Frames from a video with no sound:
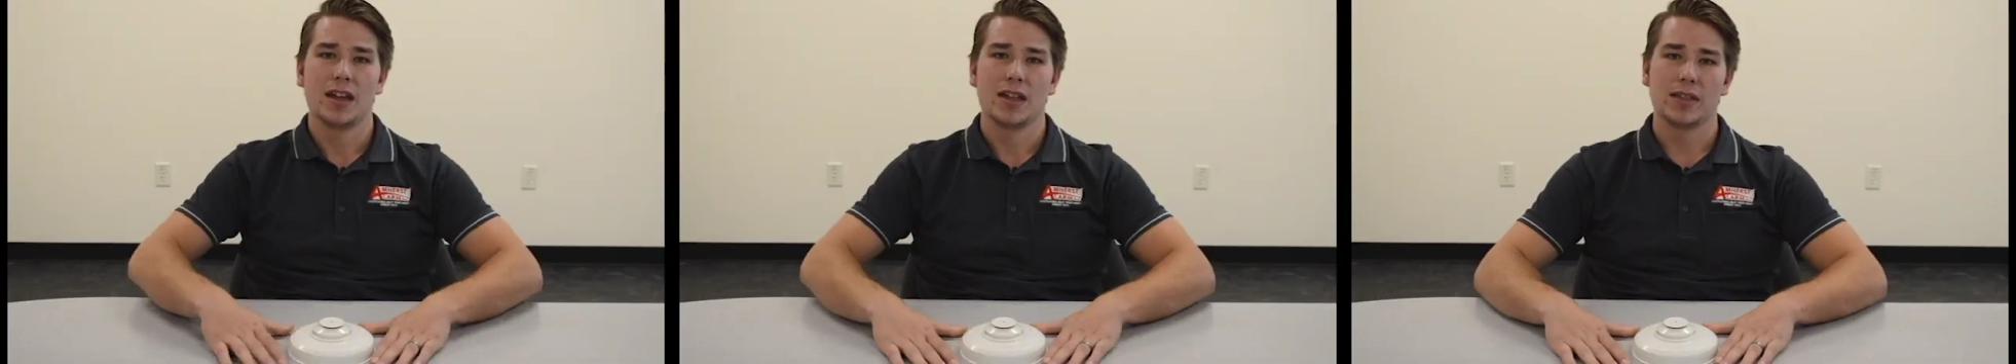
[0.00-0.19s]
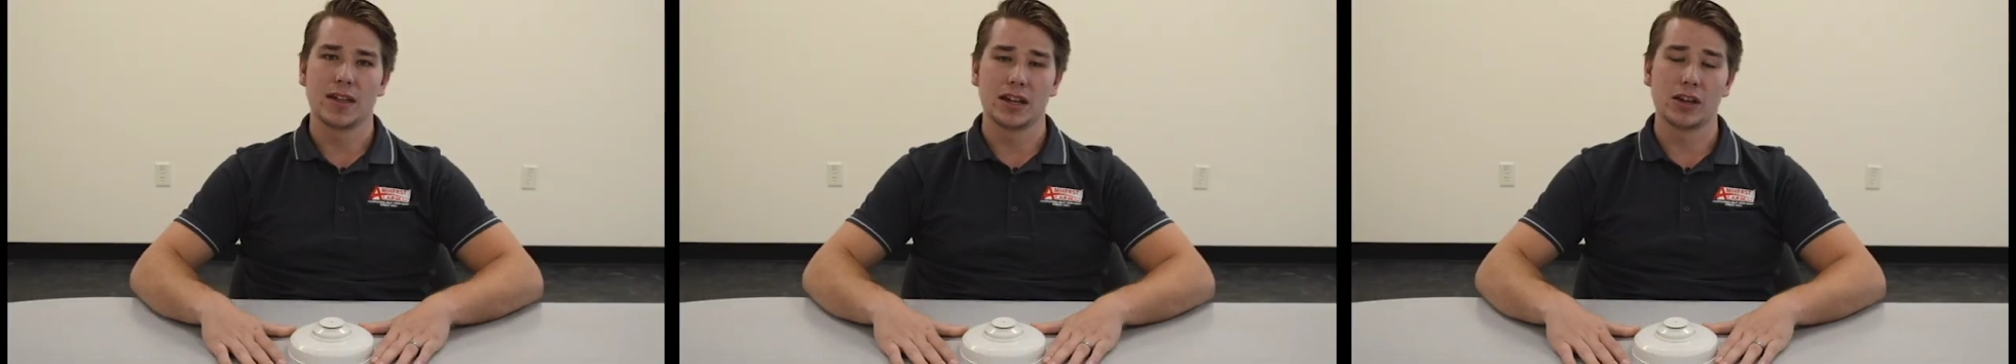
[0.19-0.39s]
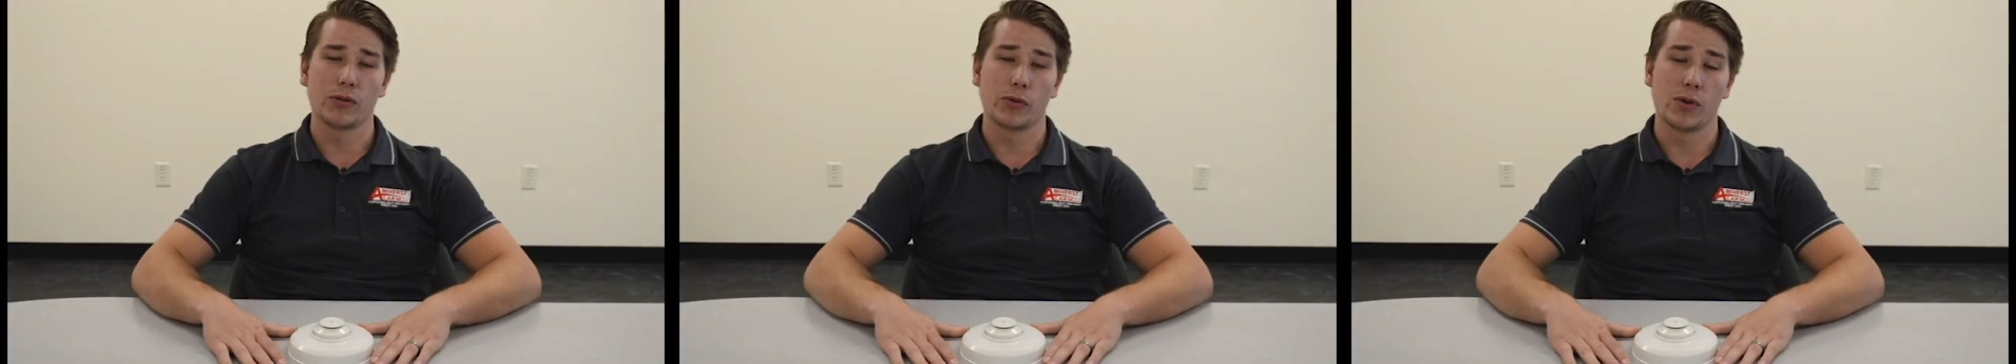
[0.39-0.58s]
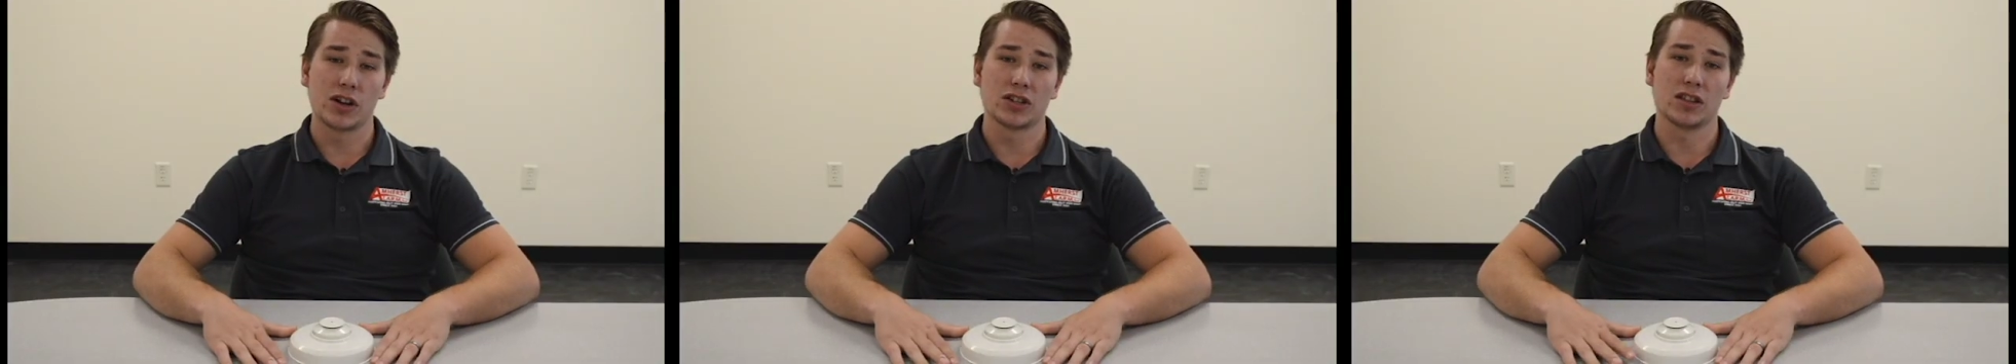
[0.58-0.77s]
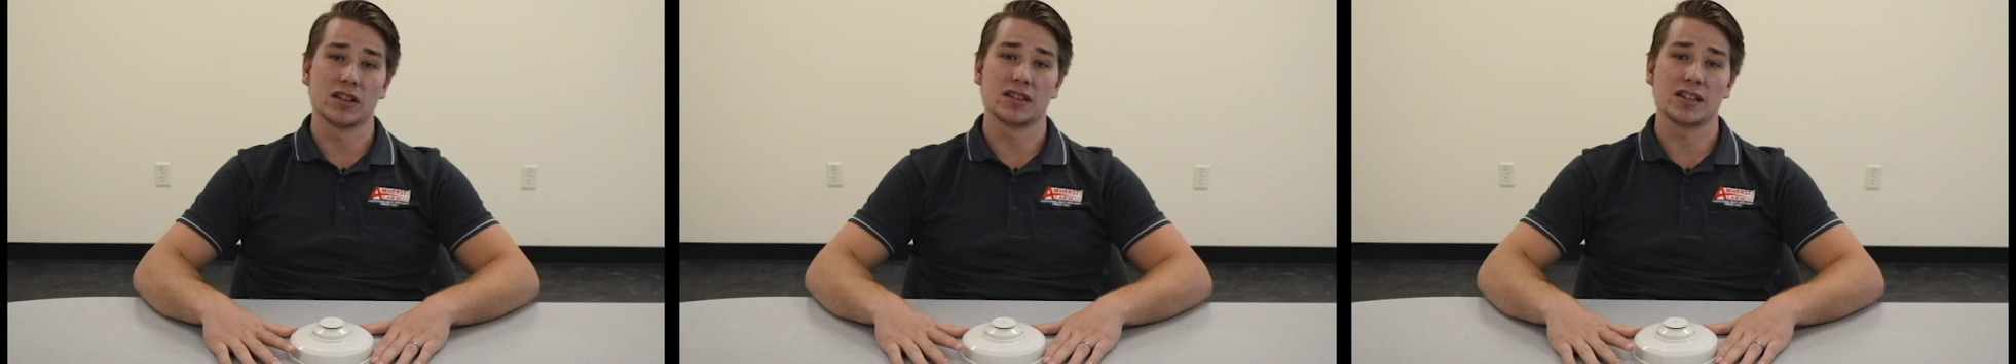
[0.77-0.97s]
Thank you for
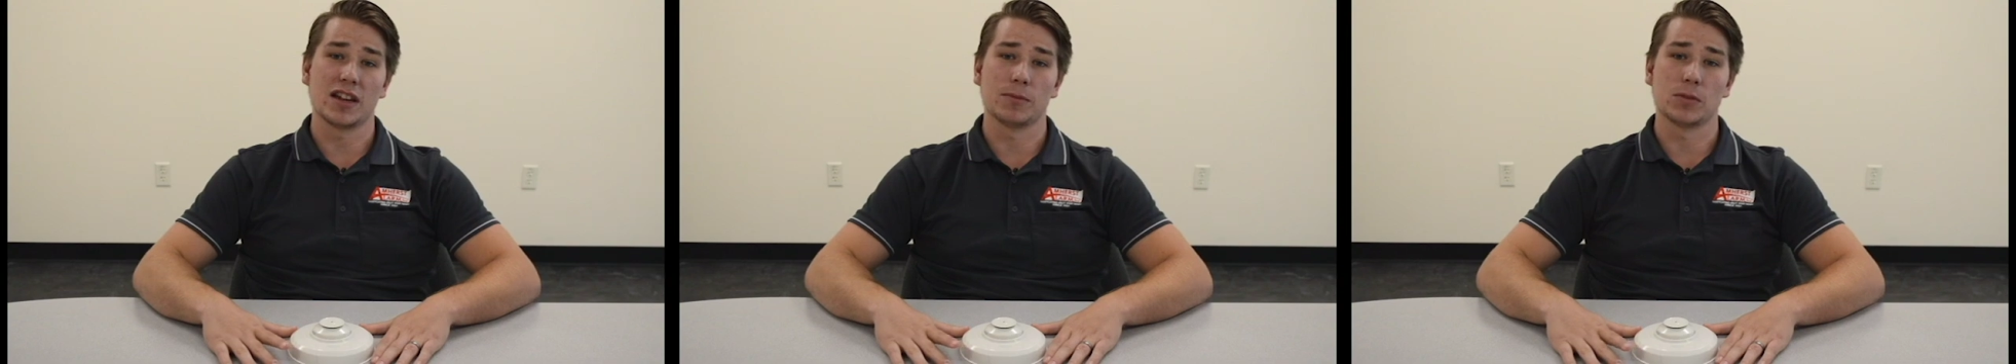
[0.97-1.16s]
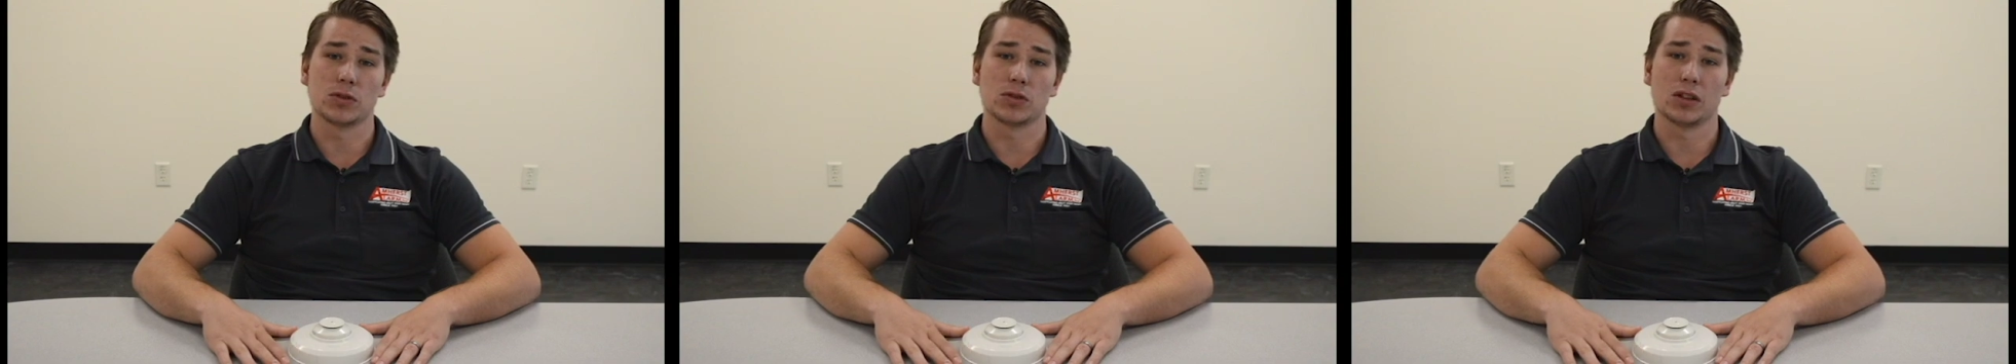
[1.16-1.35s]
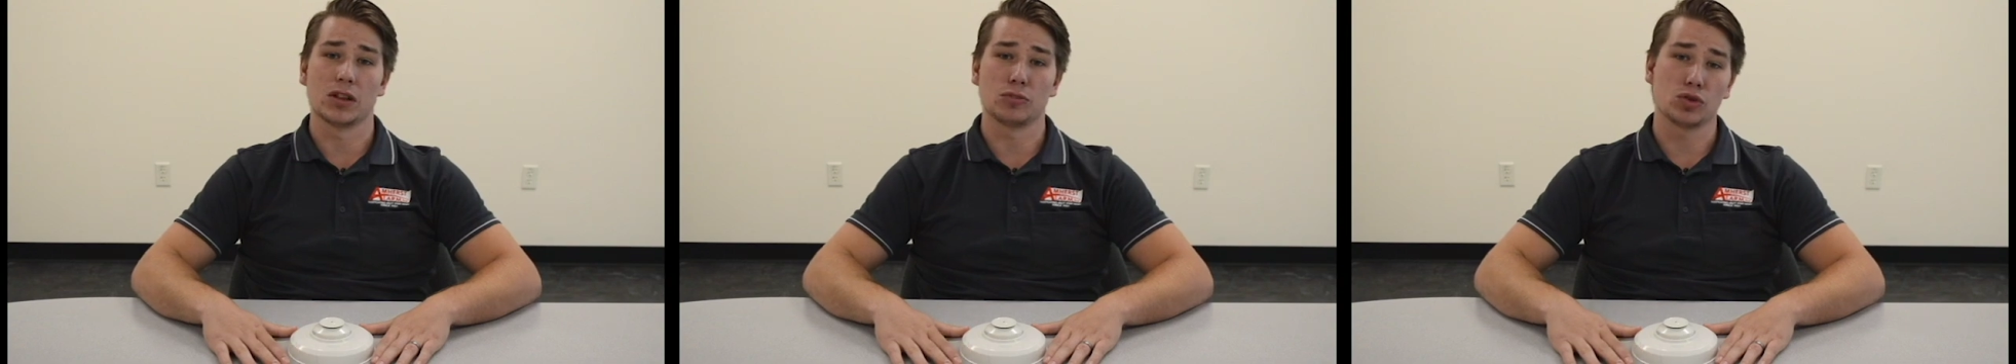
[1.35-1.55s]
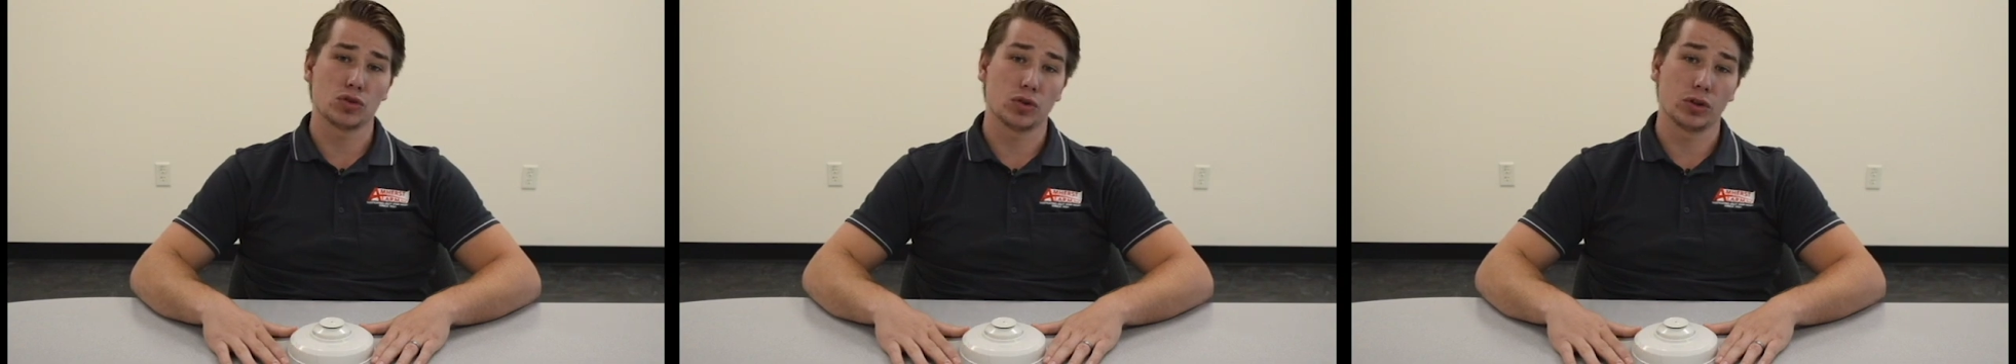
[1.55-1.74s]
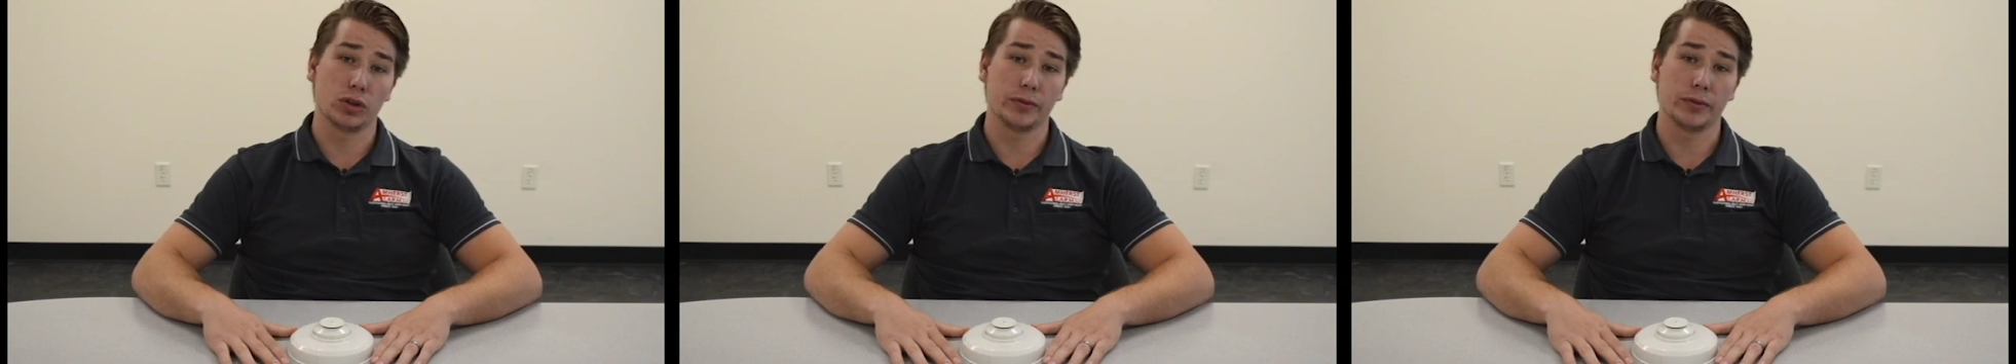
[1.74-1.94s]
watching this Amherst Alarm
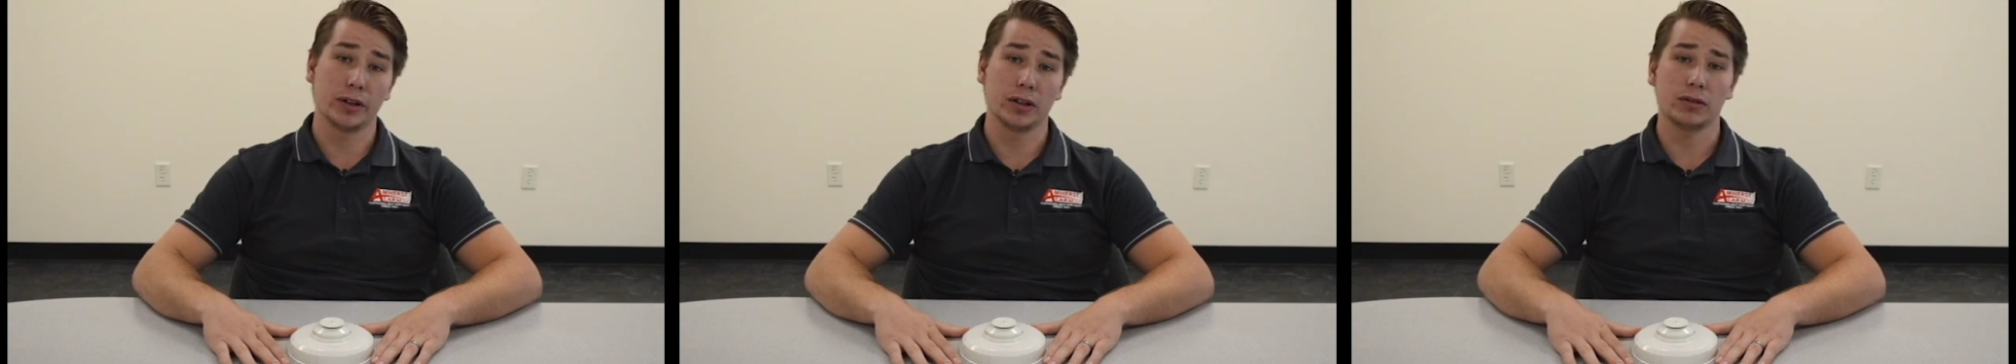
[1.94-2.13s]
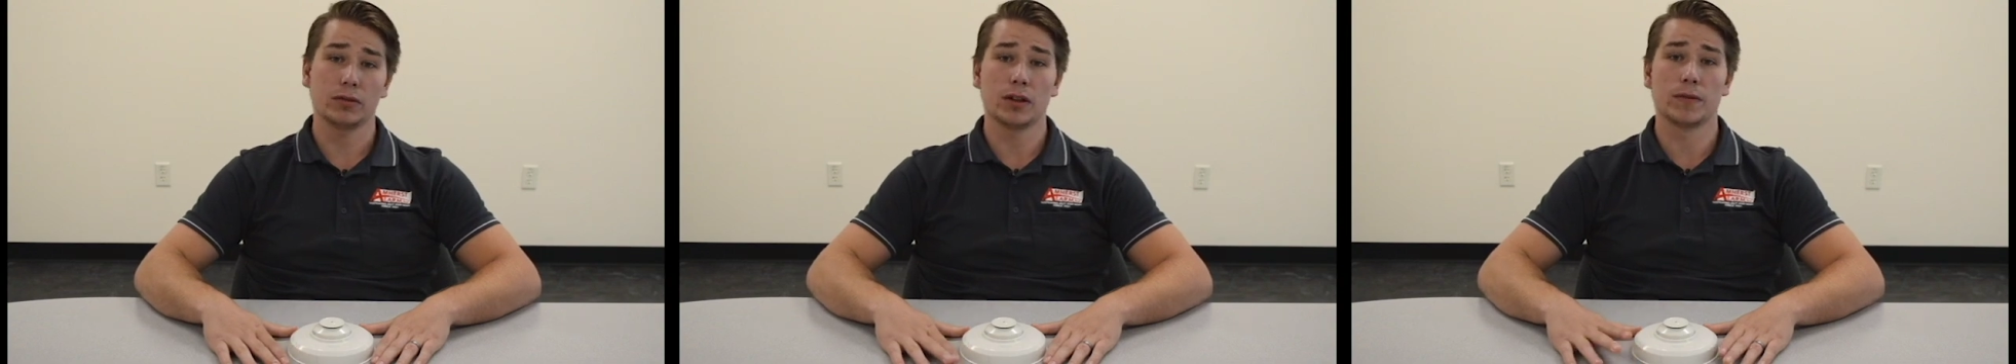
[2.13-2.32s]
tutorial video.